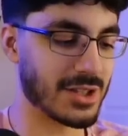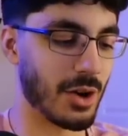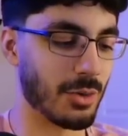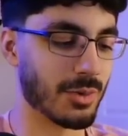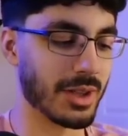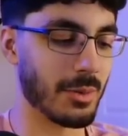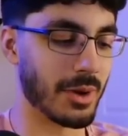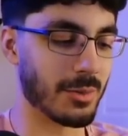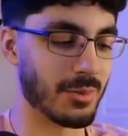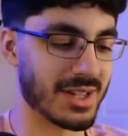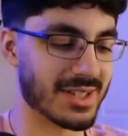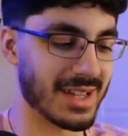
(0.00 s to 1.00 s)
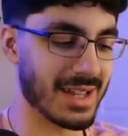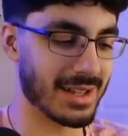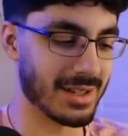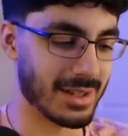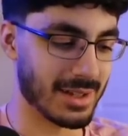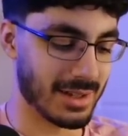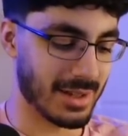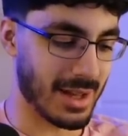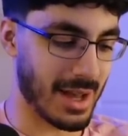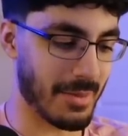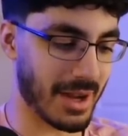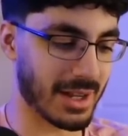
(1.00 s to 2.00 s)
don't really want to risk it.
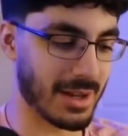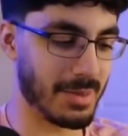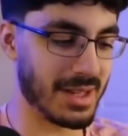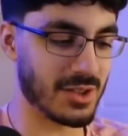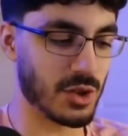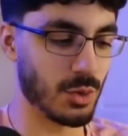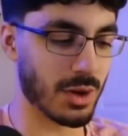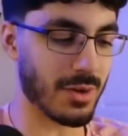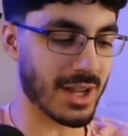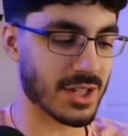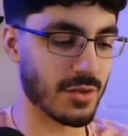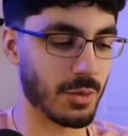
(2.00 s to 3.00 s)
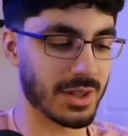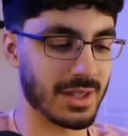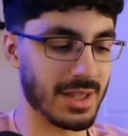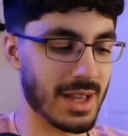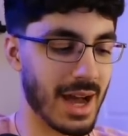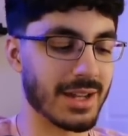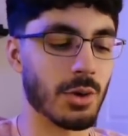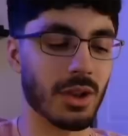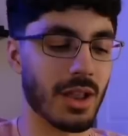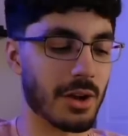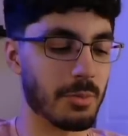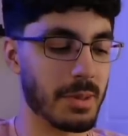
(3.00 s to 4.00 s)
I'm not going to be too aggressive with the... I know a
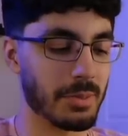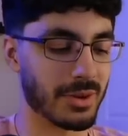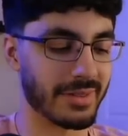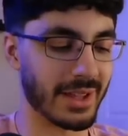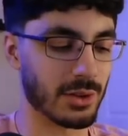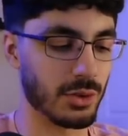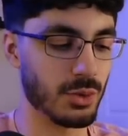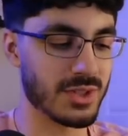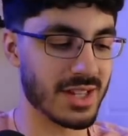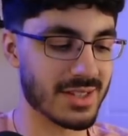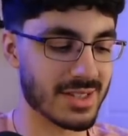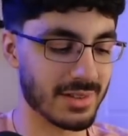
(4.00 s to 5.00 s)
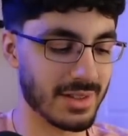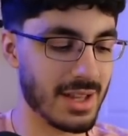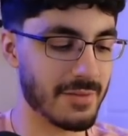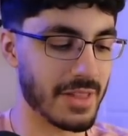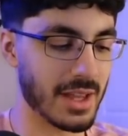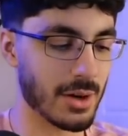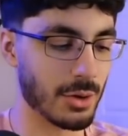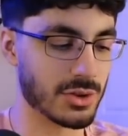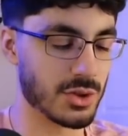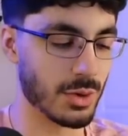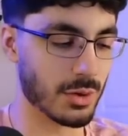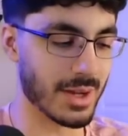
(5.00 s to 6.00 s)
lot of people can like lose instantly if they go
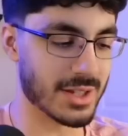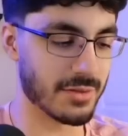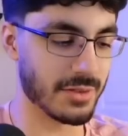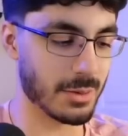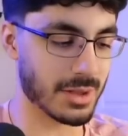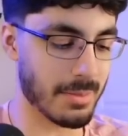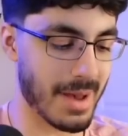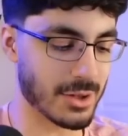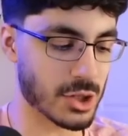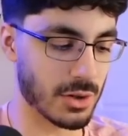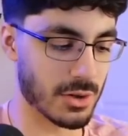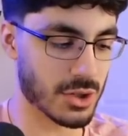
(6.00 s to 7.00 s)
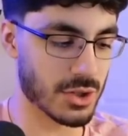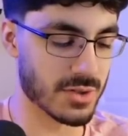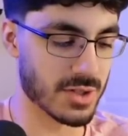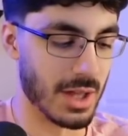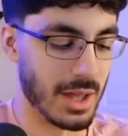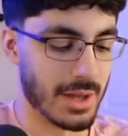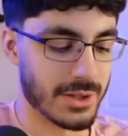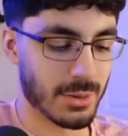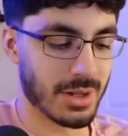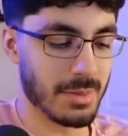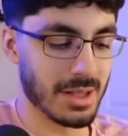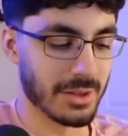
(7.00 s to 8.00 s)
too aggressively with the magic archers. So
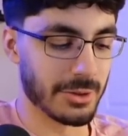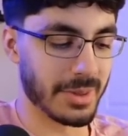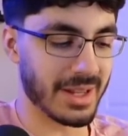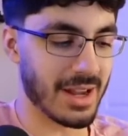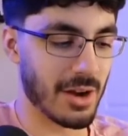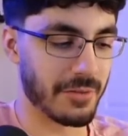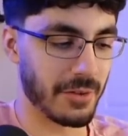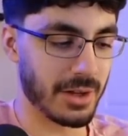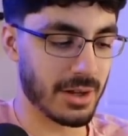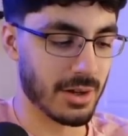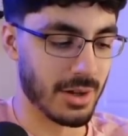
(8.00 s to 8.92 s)
we're going to be a little bit careful here.